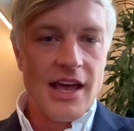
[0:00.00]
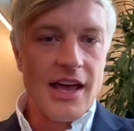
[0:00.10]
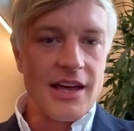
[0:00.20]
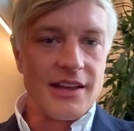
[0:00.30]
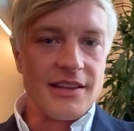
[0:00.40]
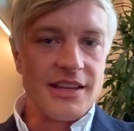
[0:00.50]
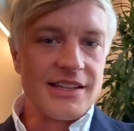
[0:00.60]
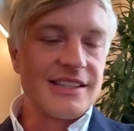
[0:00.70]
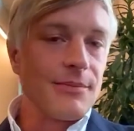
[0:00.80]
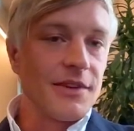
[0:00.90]
And
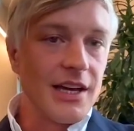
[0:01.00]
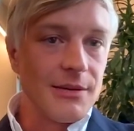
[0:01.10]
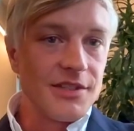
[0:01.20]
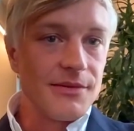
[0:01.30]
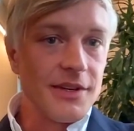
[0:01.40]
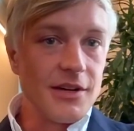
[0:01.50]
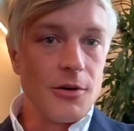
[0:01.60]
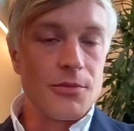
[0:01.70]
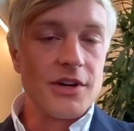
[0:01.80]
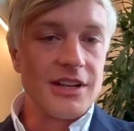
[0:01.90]
yes, sometimes we
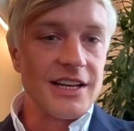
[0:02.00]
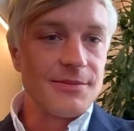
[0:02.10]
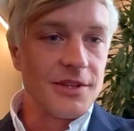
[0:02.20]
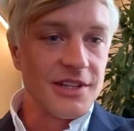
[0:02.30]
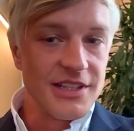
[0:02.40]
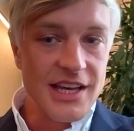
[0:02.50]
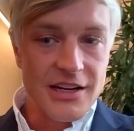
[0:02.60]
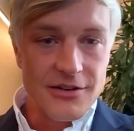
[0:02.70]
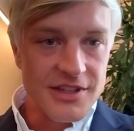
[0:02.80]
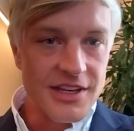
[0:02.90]
operate less, but in the
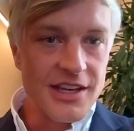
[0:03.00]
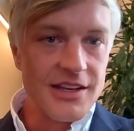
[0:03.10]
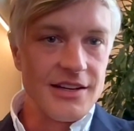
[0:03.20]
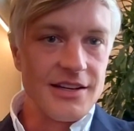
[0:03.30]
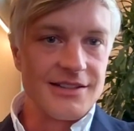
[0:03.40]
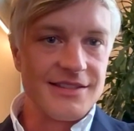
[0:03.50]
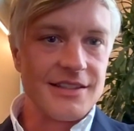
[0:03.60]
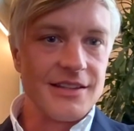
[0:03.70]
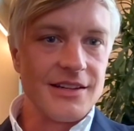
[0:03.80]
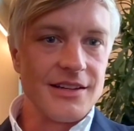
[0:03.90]
end of the day, it's
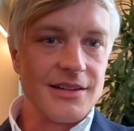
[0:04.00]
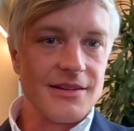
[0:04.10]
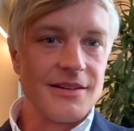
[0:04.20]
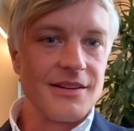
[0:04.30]
the